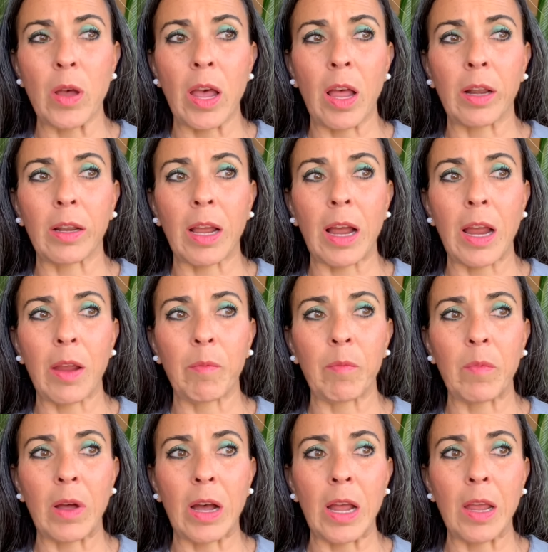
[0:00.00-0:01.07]

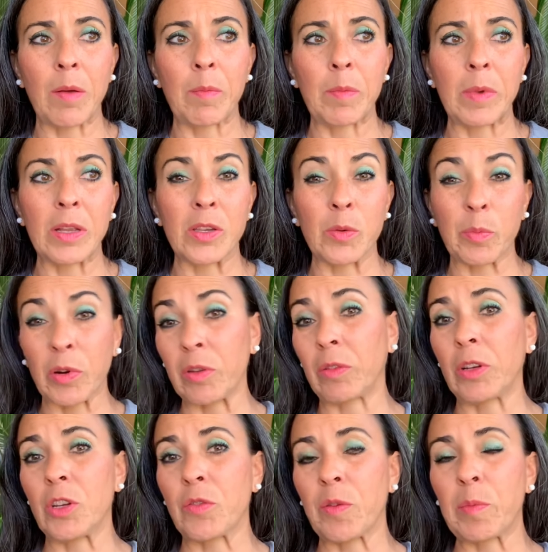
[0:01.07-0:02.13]
and it's a
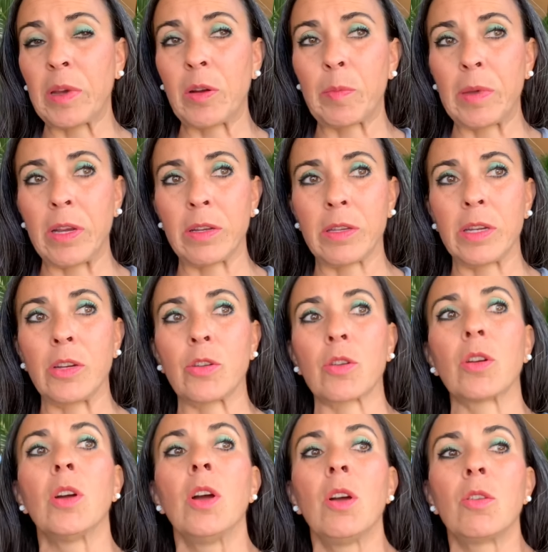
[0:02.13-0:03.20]
privilege for me to be a
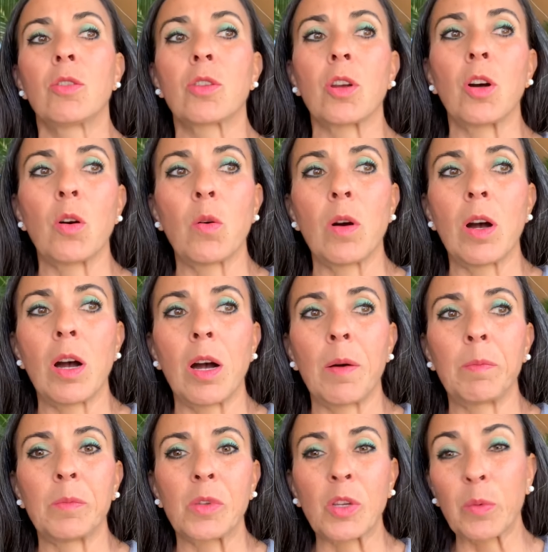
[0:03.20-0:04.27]
teacher. So
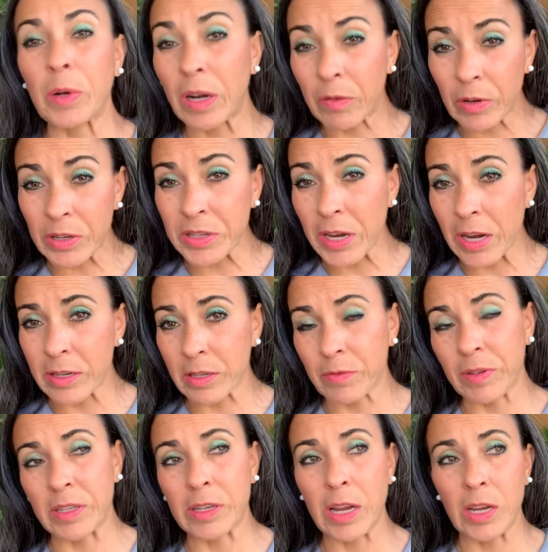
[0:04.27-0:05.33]
so whatever it takes,
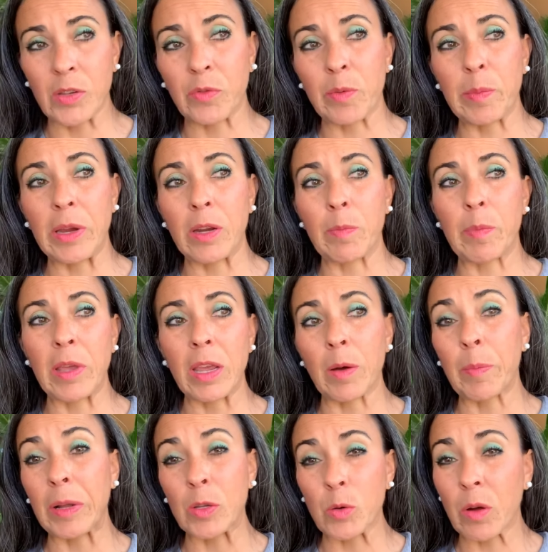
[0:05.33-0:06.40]
if it takes for me to be
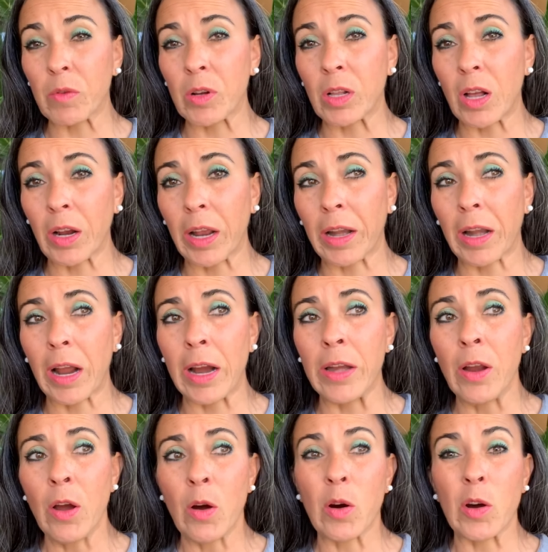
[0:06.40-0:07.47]
up at 12 o'clock at
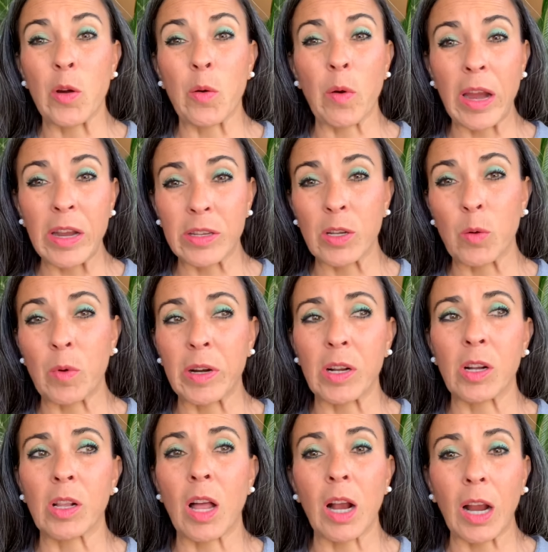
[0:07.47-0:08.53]
night or grade till 1
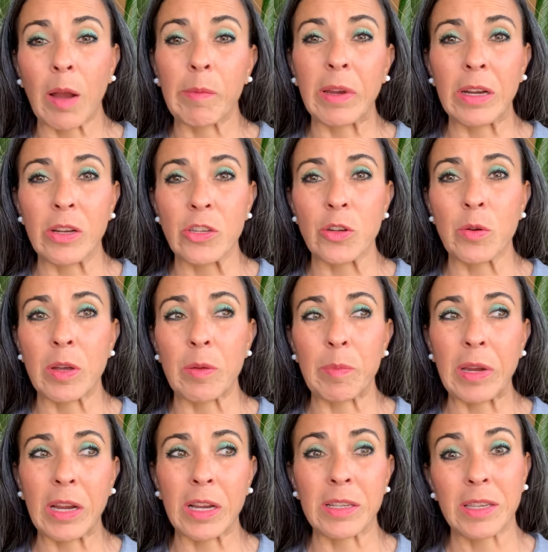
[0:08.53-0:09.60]
o'clock, I'm going to do it,
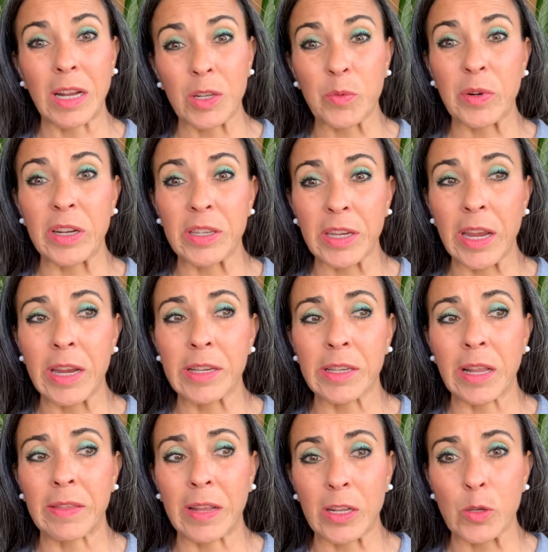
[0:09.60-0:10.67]
because that's what it takes,
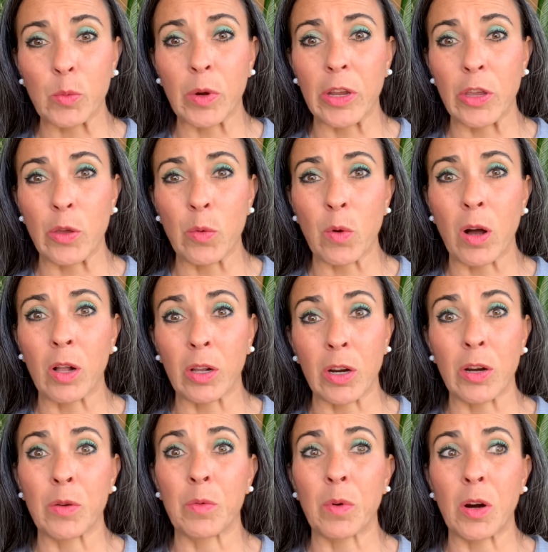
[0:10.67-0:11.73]
and that's what you all
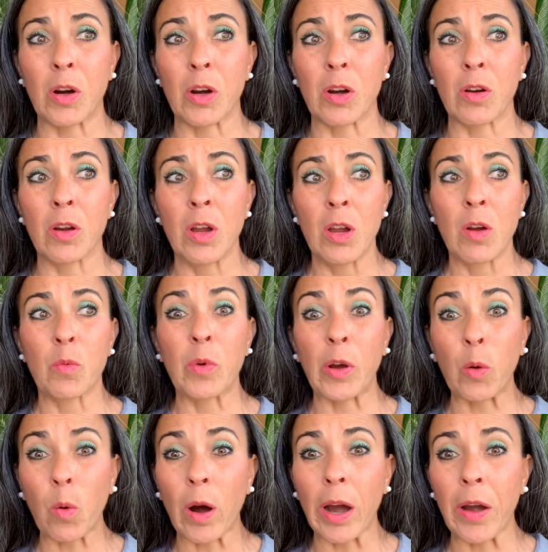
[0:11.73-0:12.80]
are
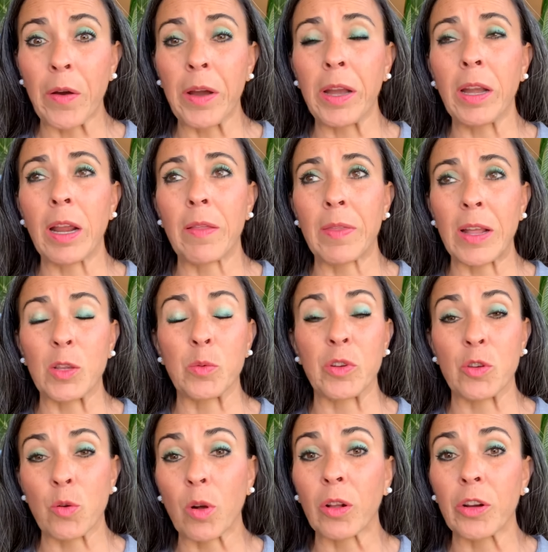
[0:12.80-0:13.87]
requiring, and that's
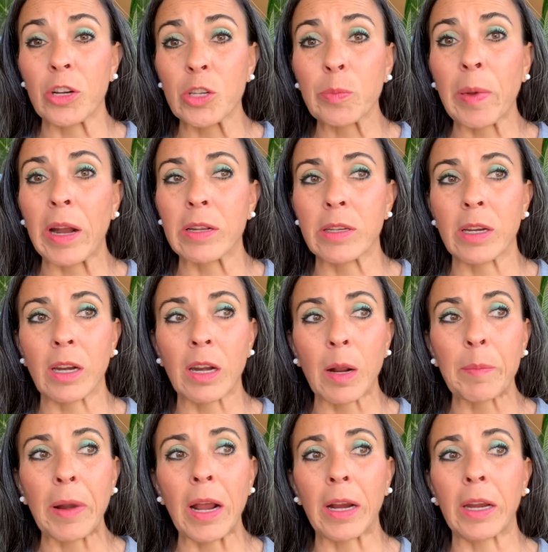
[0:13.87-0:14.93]
what you all are expecting. And
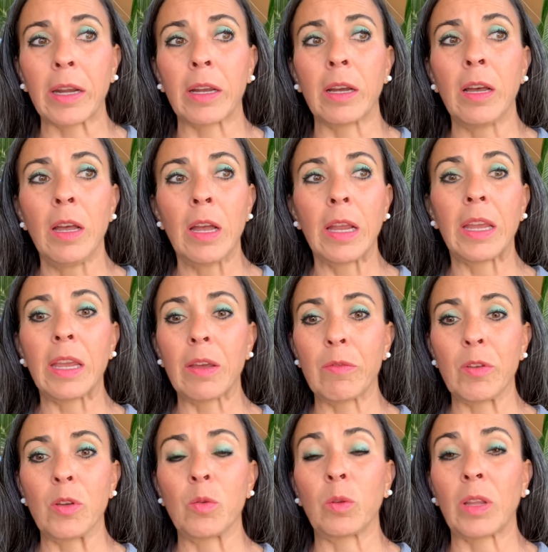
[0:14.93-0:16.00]
I'm not going to give
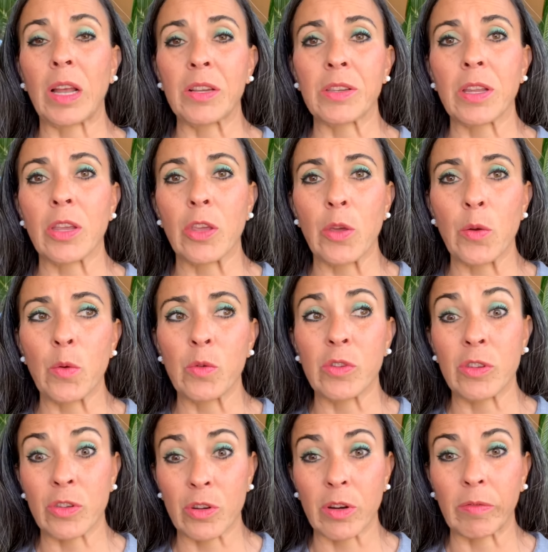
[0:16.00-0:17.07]
you less than you
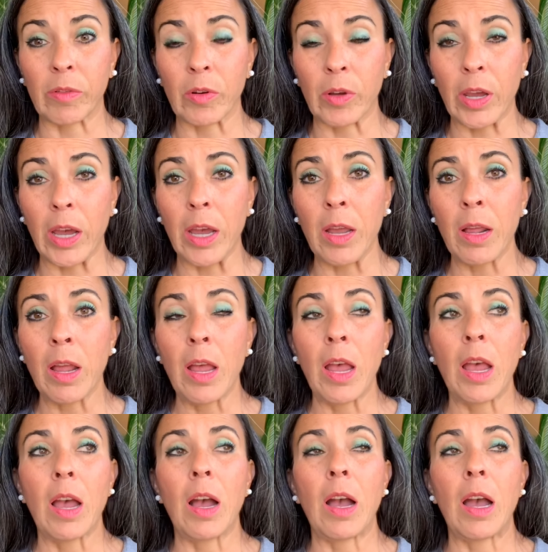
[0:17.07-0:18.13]
deserve, okay?
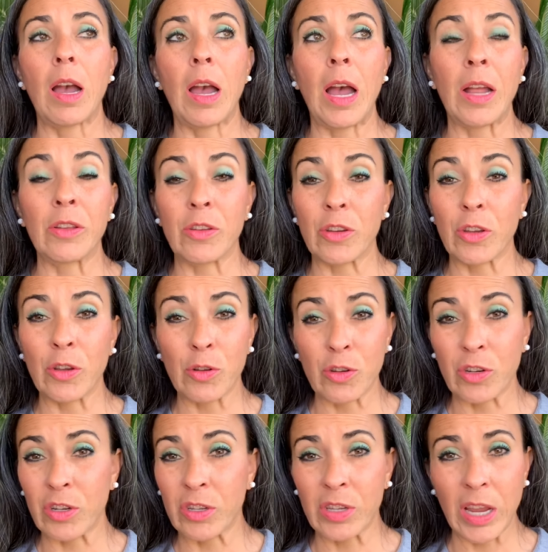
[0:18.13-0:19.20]
And you
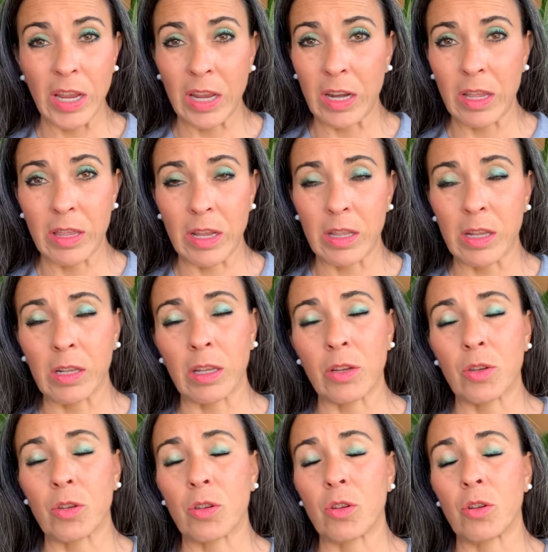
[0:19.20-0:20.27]
shouldn't take anything that
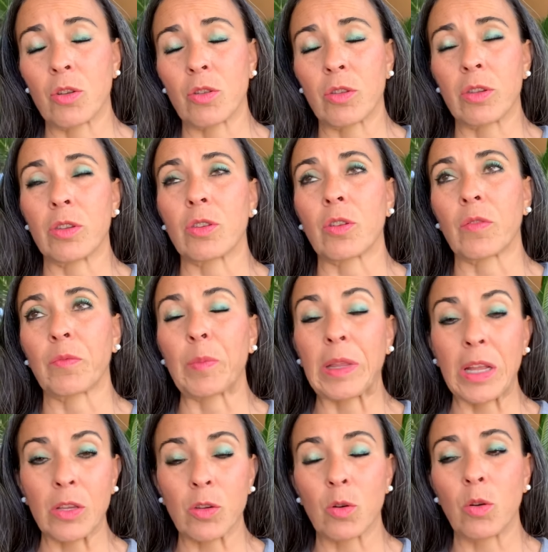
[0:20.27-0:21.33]
less than you deserve, but
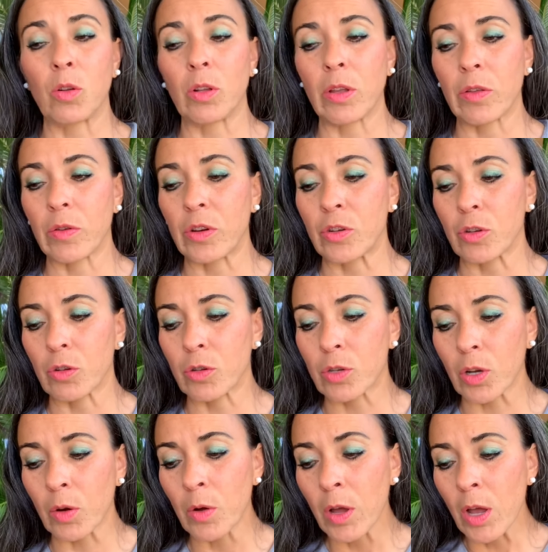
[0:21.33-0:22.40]
that's a whole other issue.
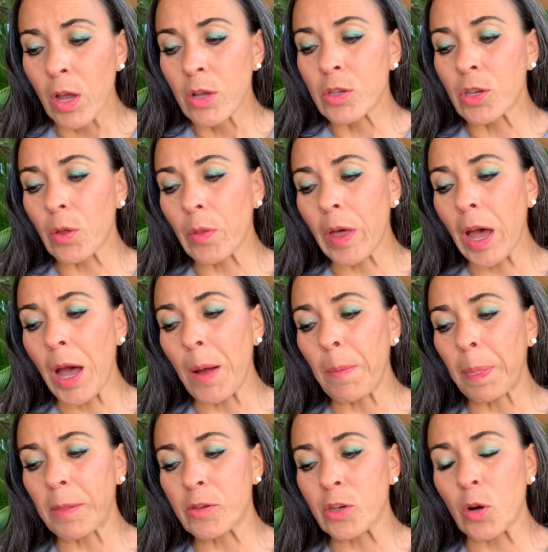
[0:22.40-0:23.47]
So
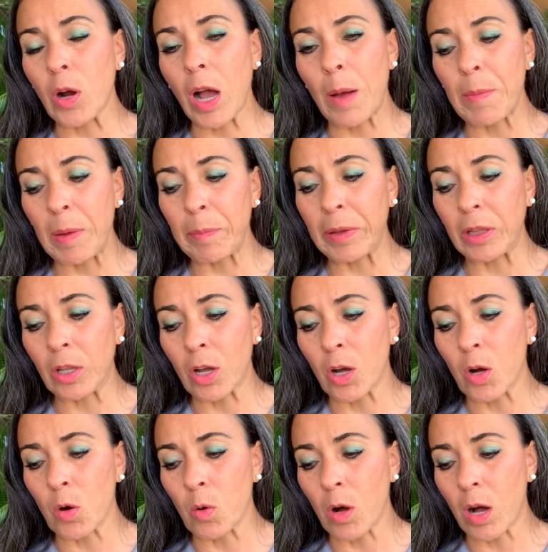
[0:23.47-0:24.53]
comment
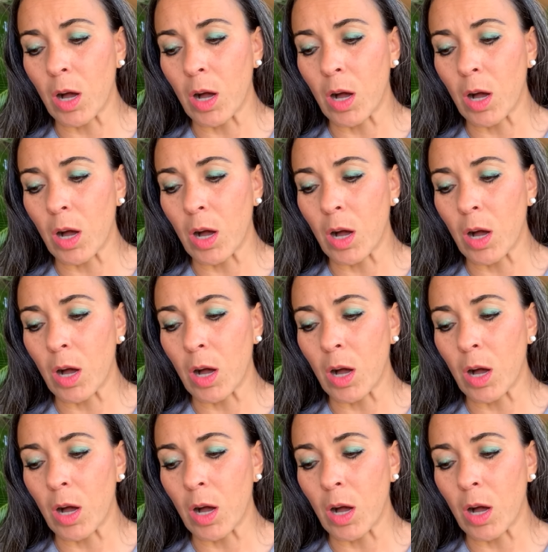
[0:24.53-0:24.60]
below